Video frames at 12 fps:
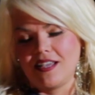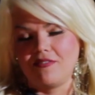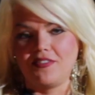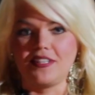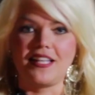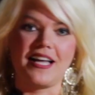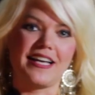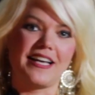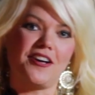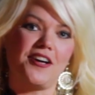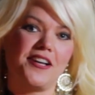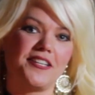I feel like
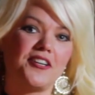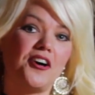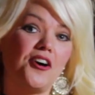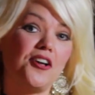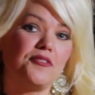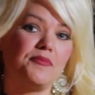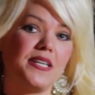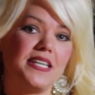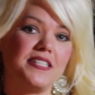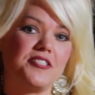God called me